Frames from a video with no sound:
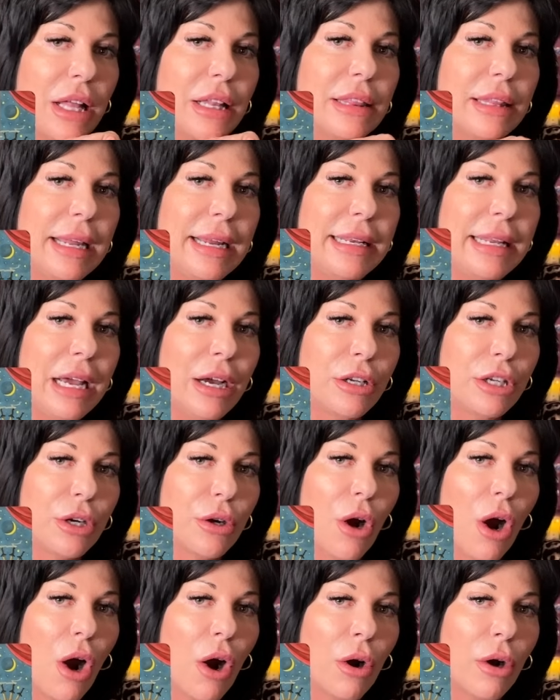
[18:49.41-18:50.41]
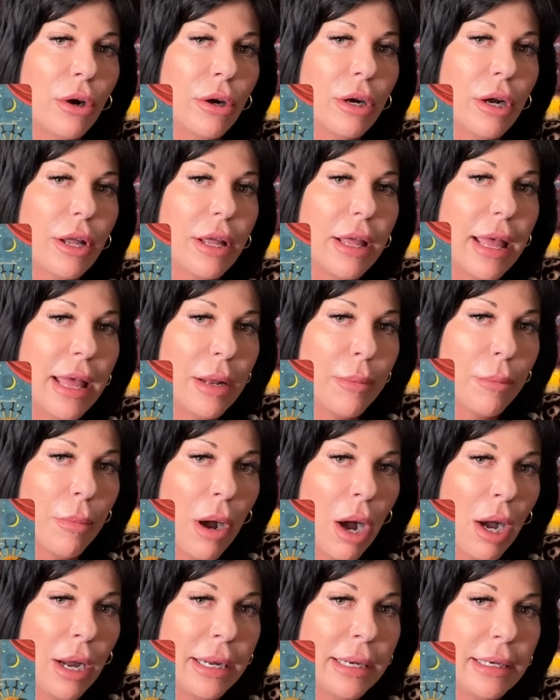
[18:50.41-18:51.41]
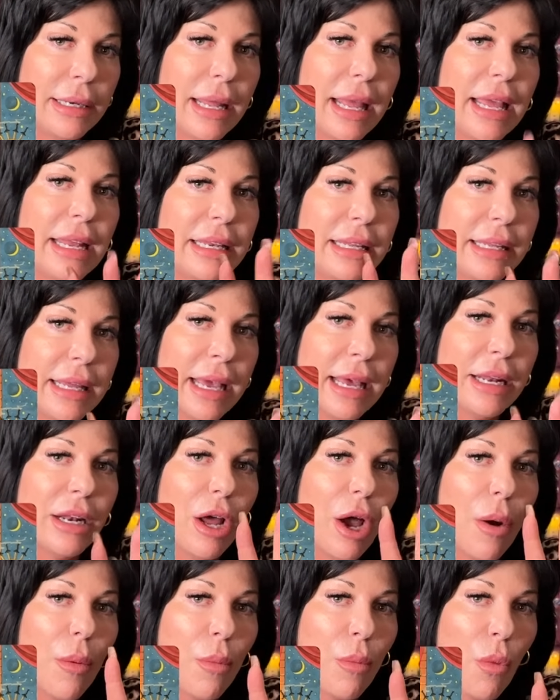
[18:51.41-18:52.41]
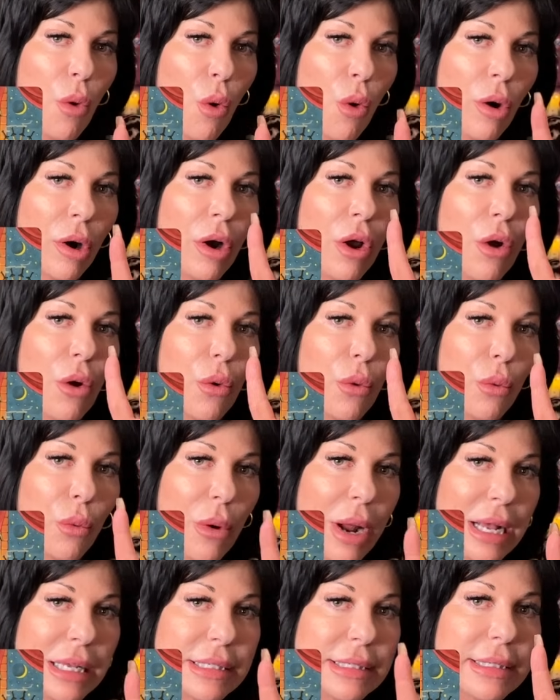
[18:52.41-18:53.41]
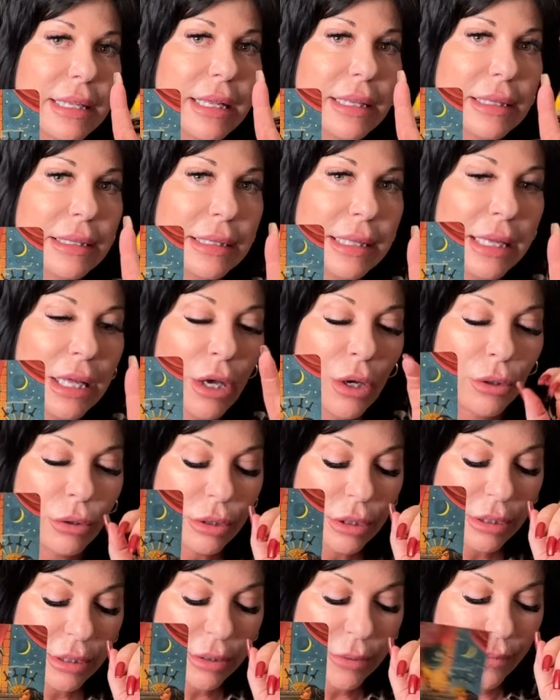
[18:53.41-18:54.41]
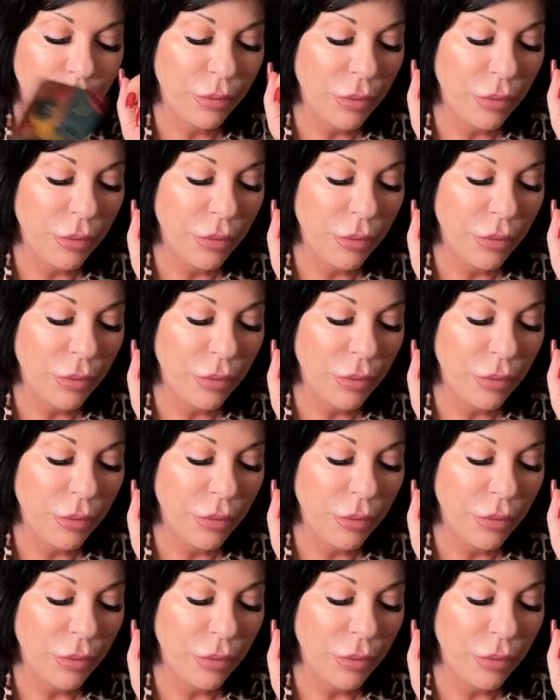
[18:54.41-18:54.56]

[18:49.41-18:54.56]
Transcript: lay down your heart and mind, and get more rest, Leos.